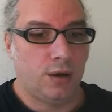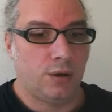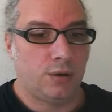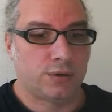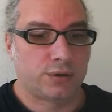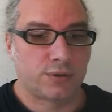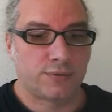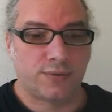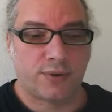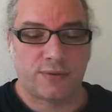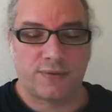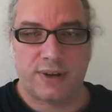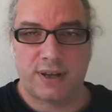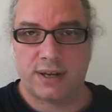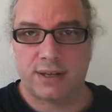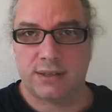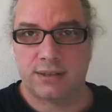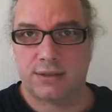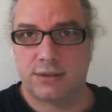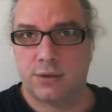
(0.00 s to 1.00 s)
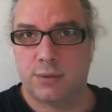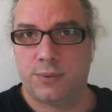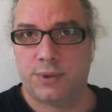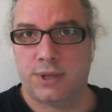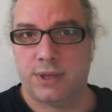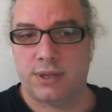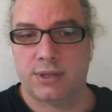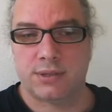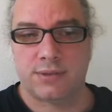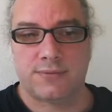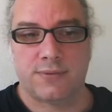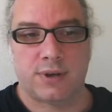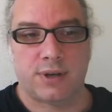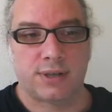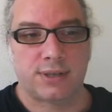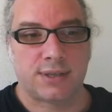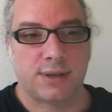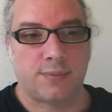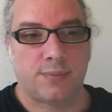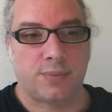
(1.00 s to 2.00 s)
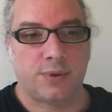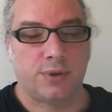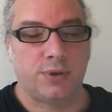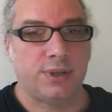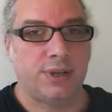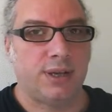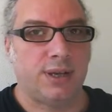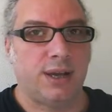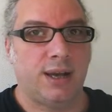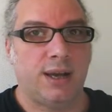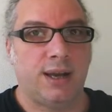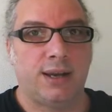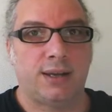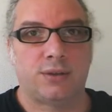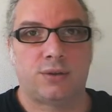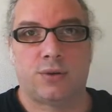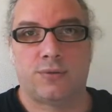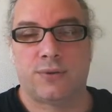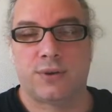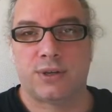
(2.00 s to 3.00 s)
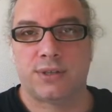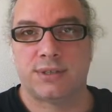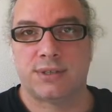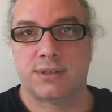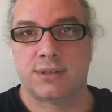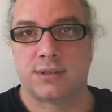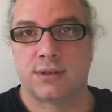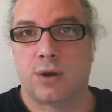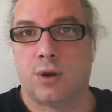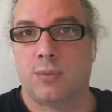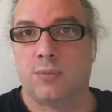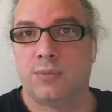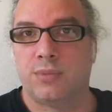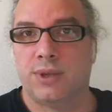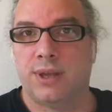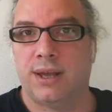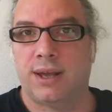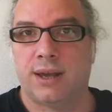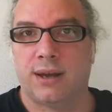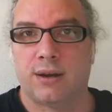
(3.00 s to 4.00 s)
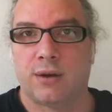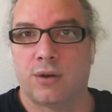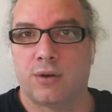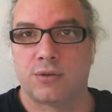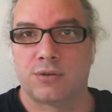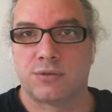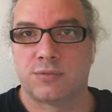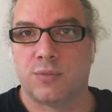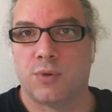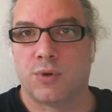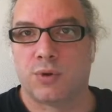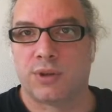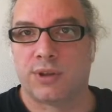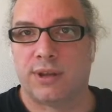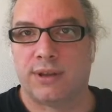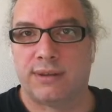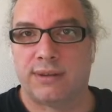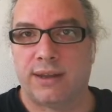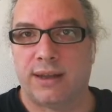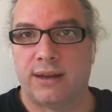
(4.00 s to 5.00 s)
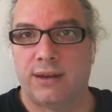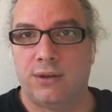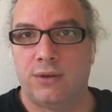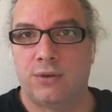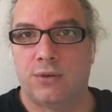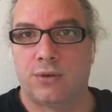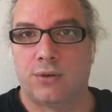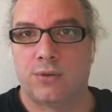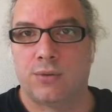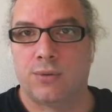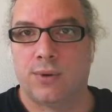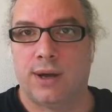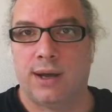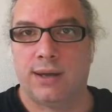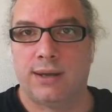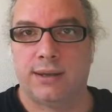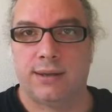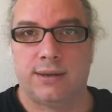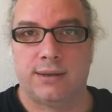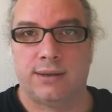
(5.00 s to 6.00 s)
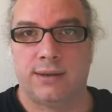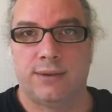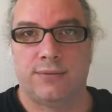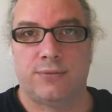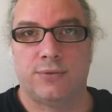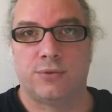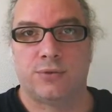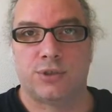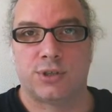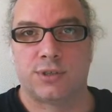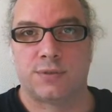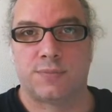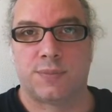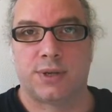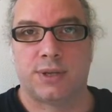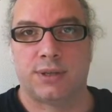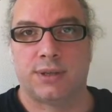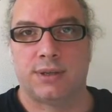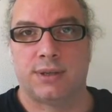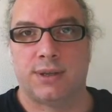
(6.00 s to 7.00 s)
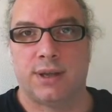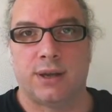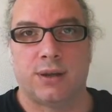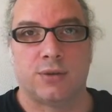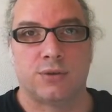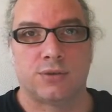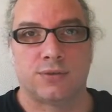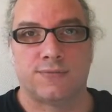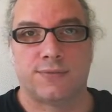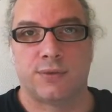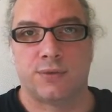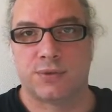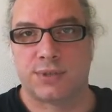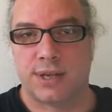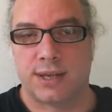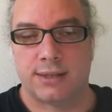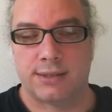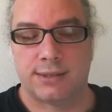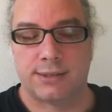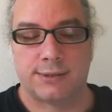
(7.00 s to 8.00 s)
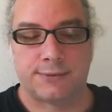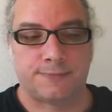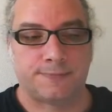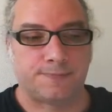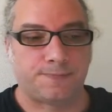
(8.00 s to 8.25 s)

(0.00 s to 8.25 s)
Also for very stupid things, for example the electrophoresis comb, they can cost more than 10 euro, while if you just print it they cost few cents.